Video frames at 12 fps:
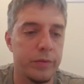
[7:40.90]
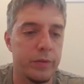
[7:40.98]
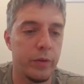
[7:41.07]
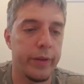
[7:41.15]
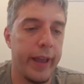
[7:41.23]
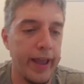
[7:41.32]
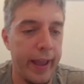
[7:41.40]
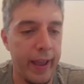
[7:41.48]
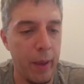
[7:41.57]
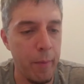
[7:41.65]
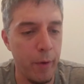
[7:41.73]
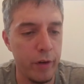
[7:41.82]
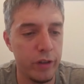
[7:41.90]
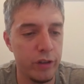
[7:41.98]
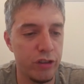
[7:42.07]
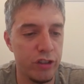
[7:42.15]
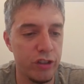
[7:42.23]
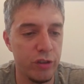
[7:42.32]
Okay, a murder
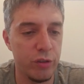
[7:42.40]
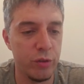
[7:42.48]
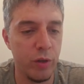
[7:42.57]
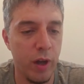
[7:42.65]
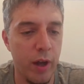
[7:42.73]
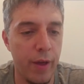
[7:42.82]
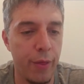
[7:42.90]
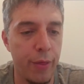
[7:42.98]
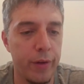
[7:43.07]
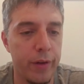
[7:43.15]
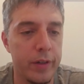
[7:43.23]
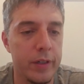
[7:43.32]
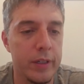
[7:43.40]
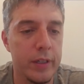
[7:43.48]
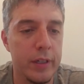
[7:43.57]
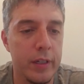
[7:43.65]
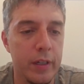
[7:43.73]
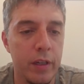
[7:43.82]
in Shinjuku. Author.
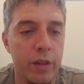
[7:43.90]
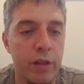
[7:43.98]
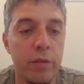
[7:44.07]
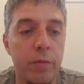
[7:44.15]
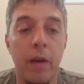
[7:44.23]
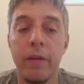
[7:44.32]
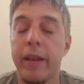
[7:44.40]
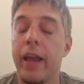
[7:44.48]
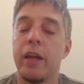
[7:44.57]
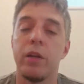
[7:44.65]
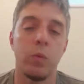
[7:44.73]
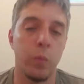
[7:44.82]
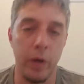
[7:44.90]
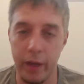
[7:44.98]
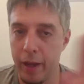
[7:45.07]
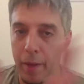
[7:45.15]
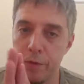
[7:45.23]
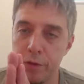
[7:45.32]
Again, when
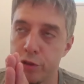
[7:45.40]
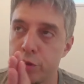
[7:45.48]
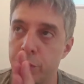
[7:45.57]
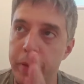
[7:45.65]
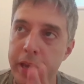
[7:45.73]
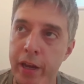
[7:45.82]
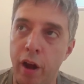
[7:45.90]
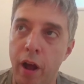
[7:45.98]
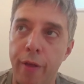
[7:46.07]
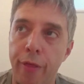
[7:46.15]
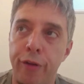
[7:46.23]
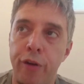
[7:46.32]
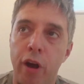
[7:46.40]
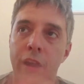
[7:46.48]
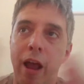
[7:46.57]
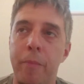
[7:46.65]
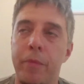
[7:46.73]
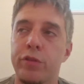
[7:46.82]
it comes to being an author
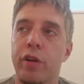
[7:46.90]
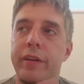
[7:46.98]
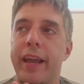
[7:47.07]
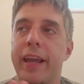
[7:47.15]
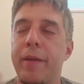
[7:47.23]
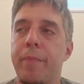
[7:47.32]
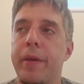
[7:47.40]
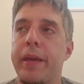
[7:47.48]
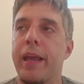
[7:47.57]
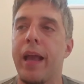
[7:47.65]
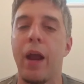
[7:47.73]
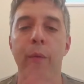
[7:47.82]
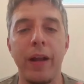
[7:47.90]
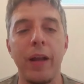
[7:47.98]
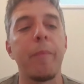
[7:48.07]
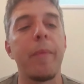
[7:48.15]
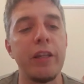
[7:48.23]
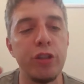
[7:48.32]
on Amazon KDP, I
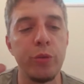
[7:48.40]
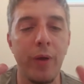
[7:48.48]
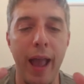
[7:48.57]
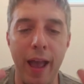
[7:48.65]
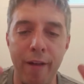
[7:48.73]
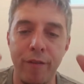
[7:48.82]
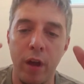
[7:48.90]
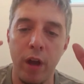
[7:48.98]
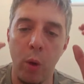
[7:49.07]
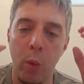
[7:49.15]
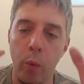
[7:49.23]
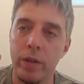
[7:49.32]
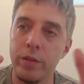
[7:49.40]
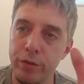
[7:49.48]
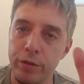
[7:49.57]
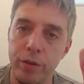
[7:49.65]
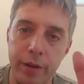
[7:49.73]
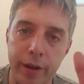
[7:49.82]
recommend you have one
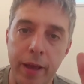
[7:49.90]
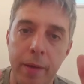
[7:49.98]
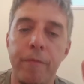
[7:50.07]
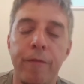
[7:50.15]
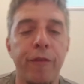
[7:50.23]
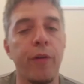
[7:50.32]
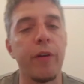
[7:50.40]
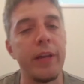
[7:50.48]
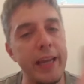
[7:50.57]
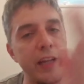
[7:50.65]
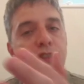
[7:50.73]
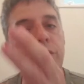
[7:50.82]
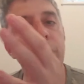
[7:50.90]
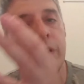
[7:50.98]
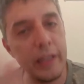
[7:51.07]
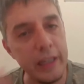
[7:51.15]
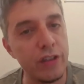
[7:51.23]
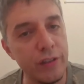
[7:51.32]
pseudonym for each
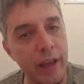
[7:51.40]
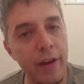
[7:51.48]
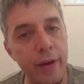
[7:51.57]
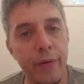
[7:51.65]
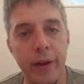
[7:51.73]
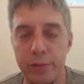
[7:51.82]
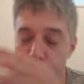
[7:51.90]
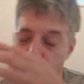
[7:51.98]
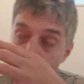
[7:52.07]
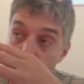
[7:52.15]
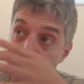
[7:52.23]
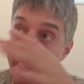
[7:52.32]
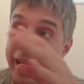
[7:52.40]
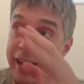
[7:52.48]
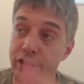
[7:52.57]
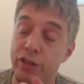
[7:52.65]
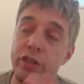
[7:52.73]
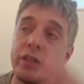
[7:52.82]
niche that you're in. So if I'm going to
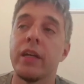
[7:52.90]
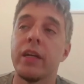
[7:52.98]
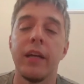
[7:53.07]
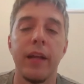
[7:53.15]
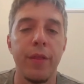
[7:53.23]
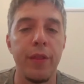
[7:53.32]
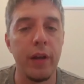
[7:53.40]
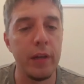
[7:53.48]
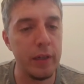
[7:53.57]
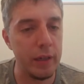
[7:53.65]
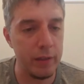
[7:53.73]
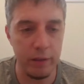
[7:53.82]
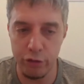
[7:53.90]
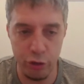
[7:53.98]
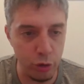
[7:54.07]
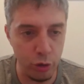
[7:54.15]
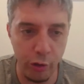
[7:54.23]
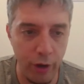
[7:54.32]
enter the
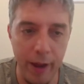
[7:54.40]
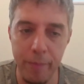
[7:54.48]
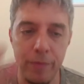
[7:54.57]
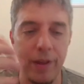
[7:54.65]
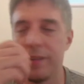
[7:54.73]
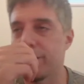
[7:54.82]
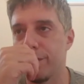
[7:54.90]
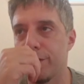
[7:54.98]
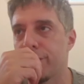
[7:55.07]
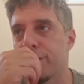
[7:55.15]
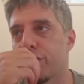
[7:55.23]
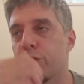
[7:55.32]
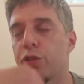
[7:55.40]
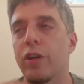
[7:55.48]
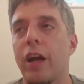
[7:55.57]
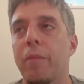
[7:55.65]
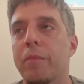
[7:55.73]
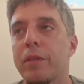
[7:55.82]
true crime, this isn't true
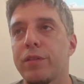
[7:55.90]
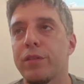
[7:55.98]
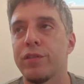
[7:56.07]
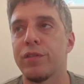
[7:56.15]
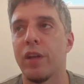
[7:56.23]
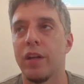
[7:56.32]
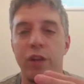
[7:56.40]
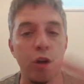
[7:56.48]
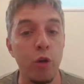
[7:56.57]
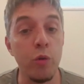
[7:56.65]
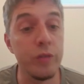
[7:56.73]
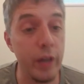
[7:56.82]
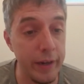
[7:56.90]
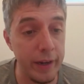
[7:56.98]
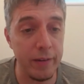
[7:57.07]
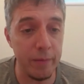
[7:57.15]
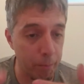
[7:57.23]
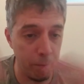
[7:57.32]
crime, this is the
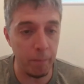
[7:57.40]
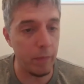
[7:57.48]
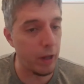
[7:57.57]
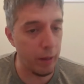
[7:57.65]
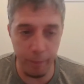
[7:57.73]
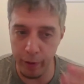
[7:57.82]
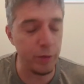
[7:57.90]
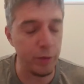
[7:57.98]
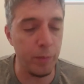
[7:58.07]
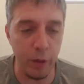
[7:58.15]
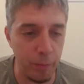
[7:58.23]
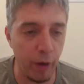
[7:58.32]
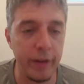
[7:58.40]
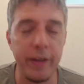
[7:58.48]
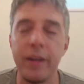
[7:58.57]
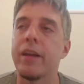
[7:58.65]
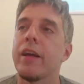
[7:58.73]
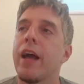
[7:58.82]
whodunit puzzle book
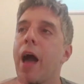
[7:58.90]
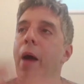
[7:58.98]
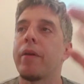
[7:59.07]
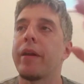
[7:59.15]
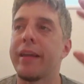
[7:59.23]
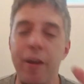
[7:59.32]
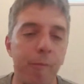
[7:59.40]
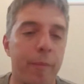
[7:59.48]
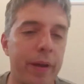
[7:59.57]
market, I'm going to give